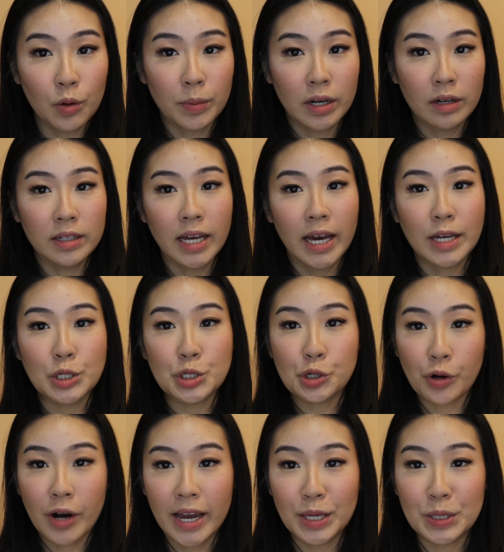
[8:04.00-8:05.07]
about I
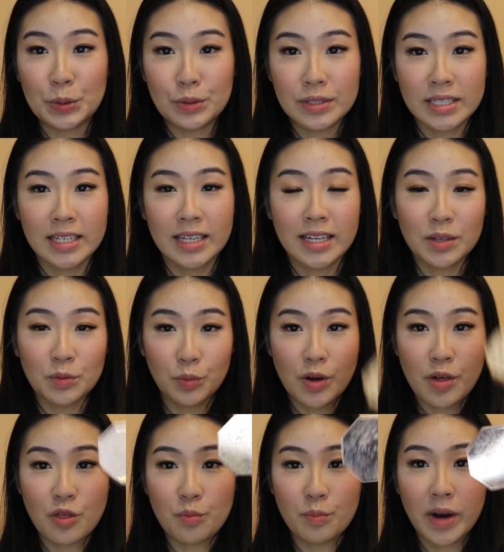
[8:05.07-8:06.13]
try using it
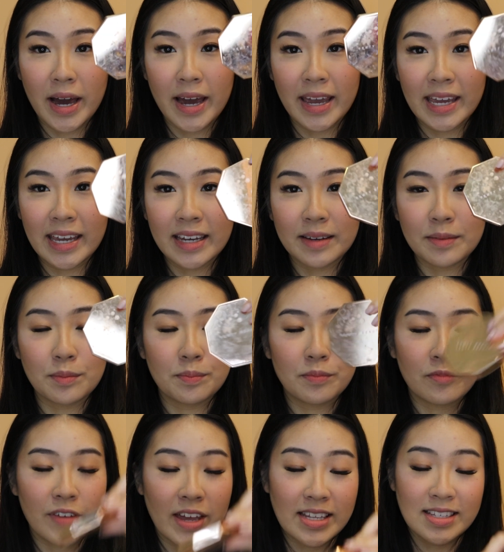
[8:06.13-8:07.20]
with my
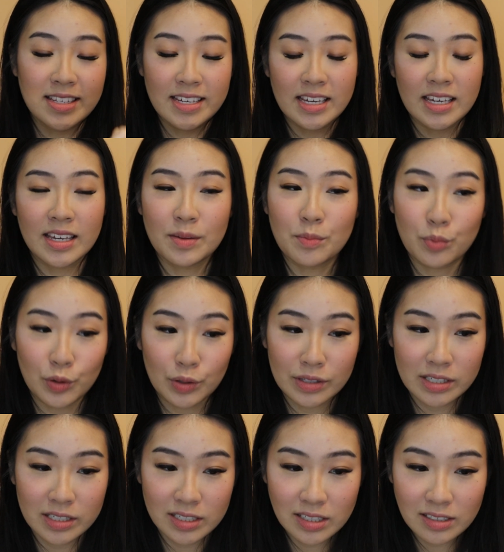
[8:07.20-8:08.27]
Fenty
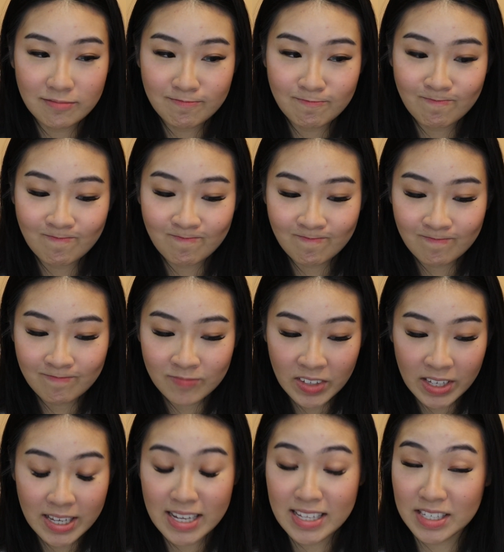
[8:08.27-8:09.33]
bronzer?
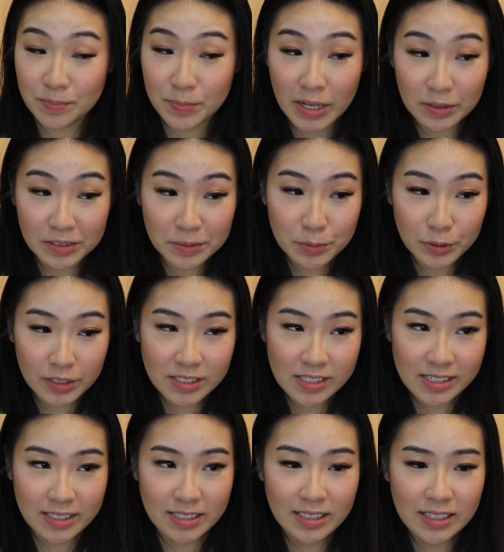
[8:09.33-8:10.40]
It's a powder
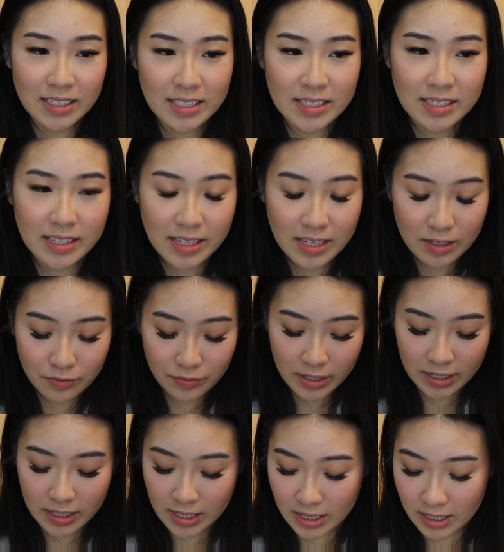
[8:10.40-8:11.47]
bronzer. Let's see if
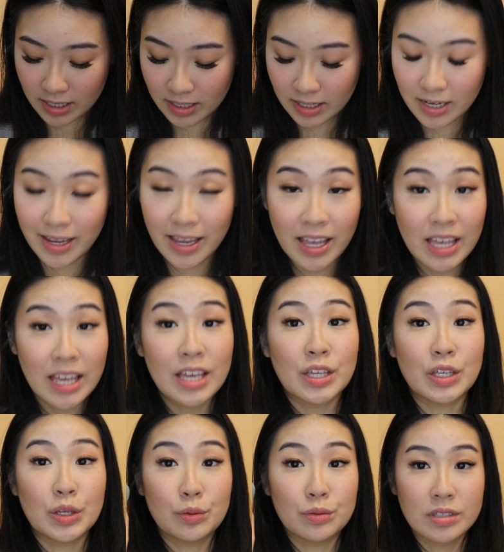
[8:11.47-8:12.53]
I can
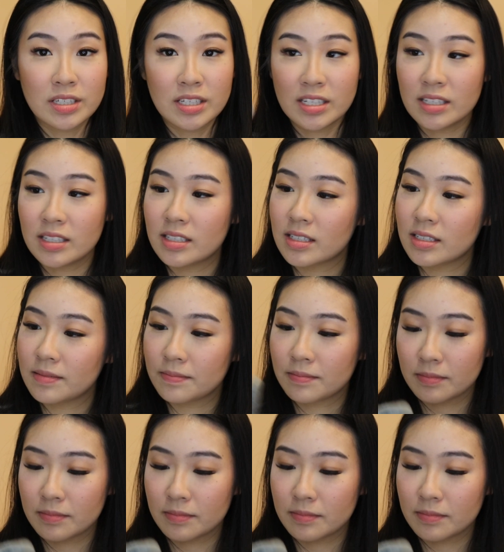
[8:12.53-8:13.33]
use this.